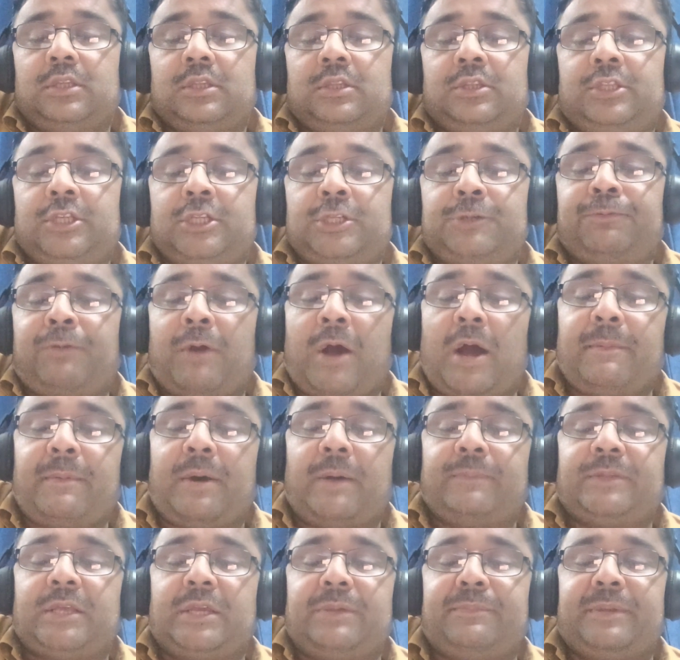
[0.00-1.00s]
this form
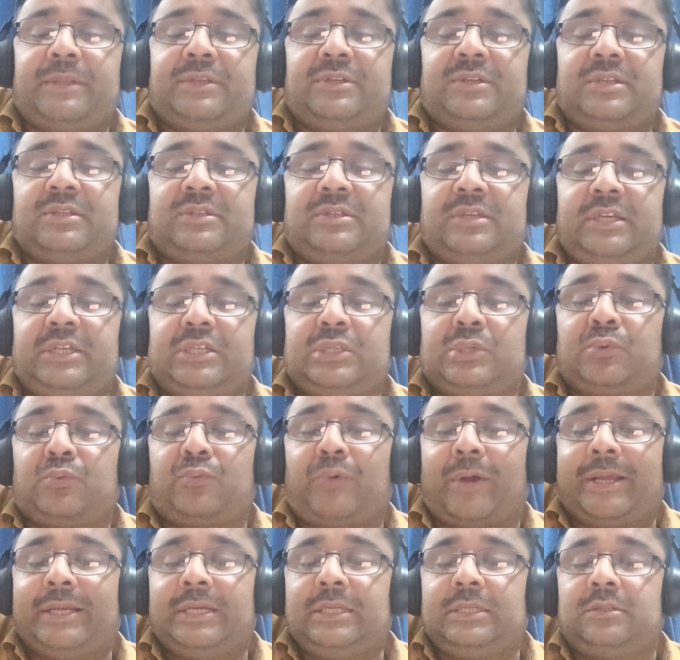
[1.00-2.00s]
of the emergency is
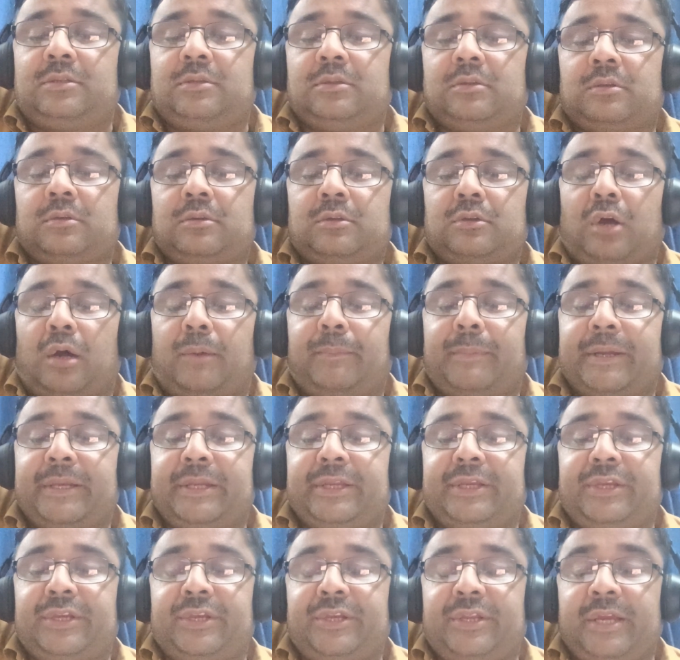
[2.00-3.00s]
quite common
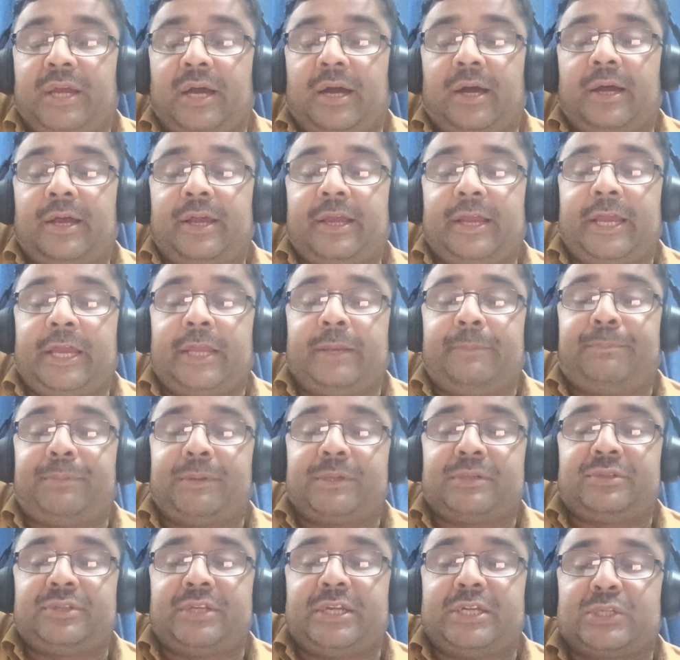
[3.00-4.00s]
in India and
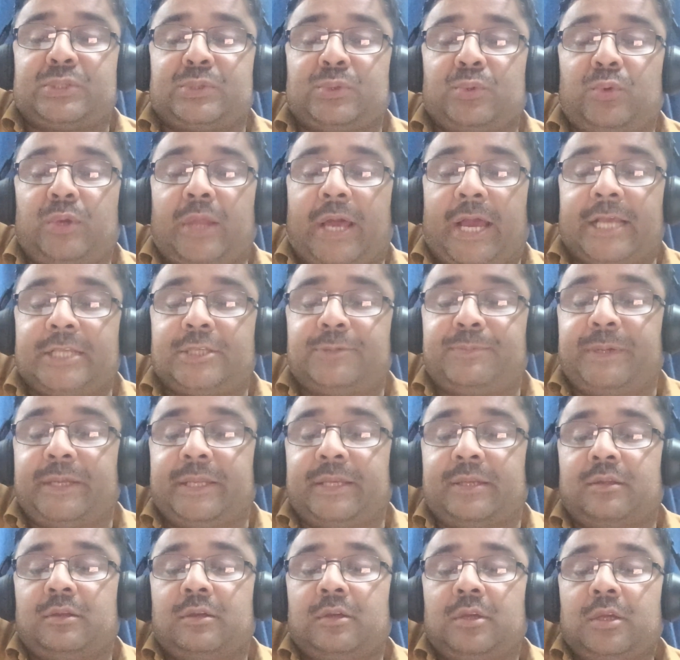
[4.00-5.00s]
president's rule has
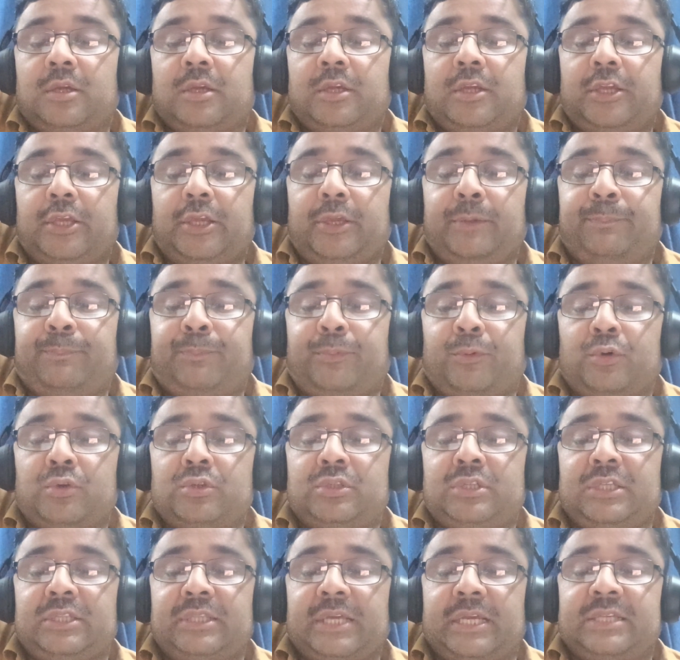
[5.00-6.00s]
been
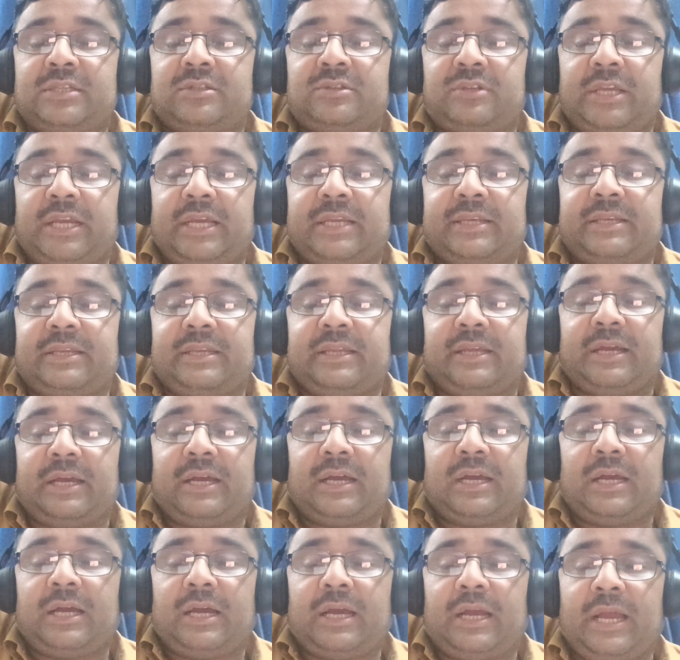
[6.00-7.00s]
imposed in the state
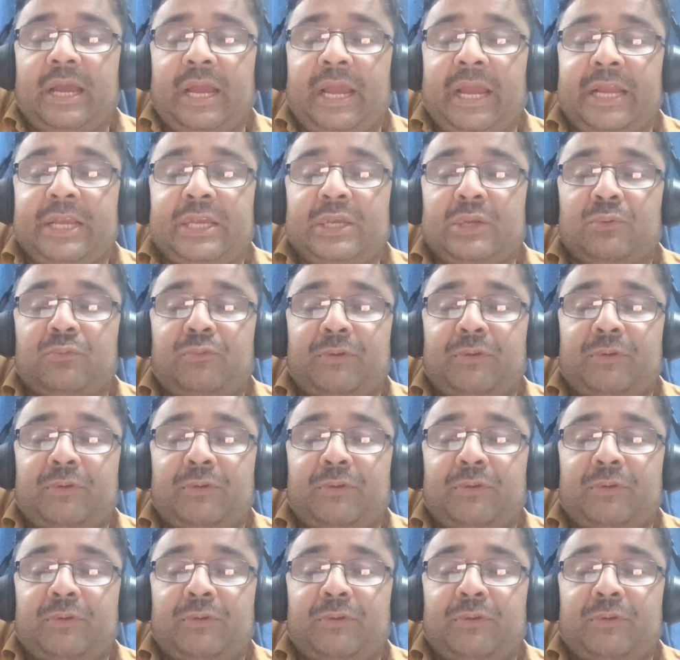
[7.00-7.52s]
at